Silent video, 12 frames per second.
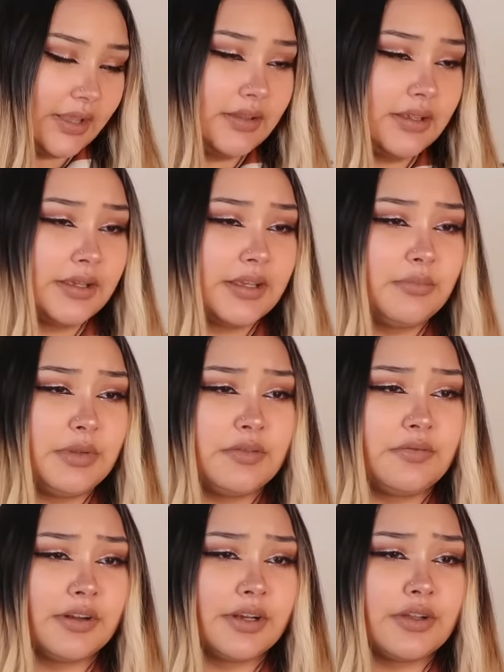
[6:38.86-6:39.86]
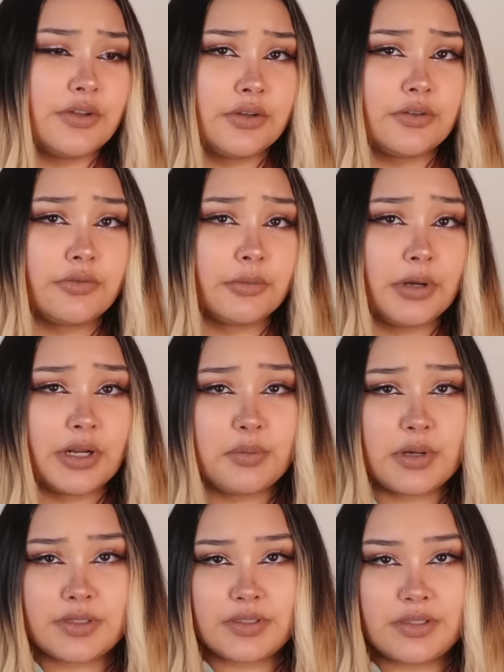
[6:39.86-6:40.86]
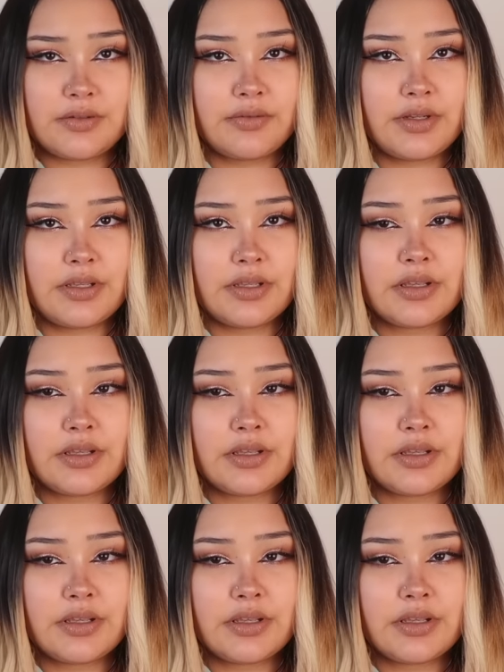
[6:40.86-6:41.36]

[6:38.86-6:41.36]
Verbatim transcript: I think it could be very good for body positivity.